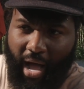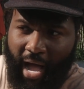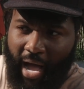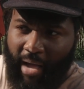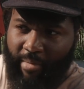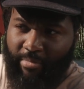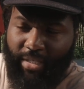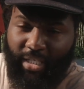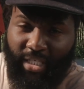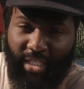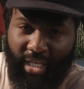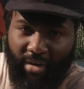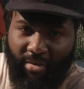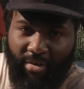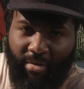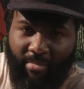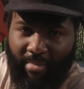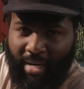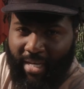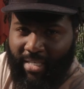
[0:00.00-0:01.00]
I'm
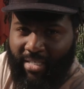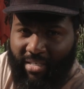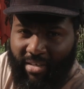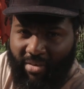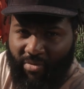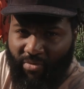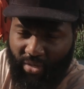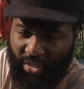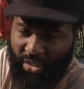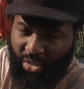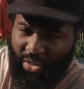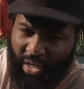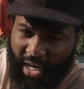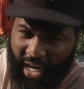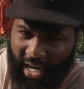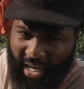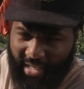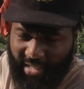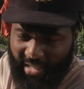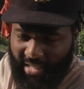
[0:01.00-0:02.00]
sharing myself with you
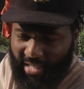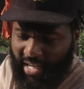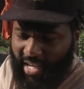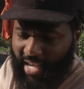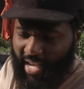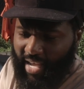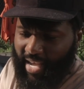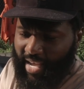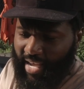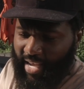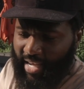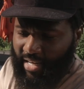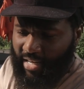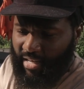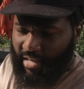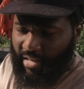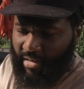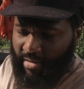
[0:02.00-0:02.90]
guys. And